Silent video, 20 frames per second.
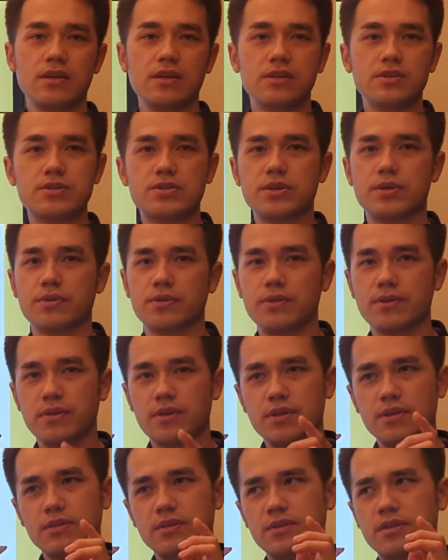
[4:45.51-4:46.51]
So
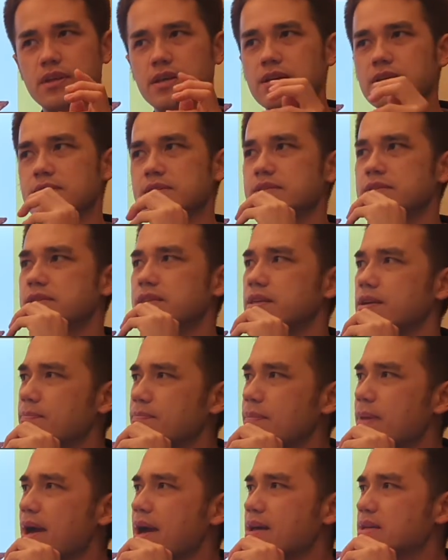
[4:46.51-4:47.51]
does the
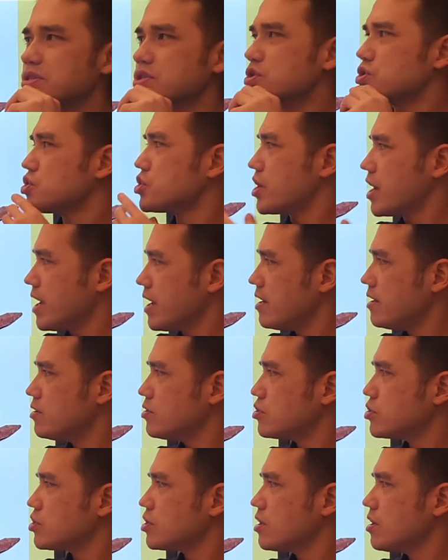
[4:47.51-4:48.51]
mass
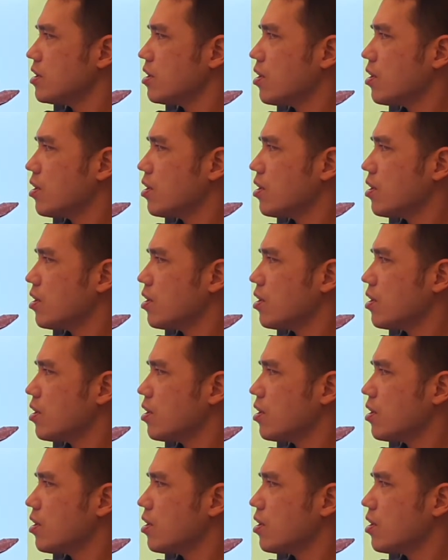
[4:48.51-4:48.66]
change?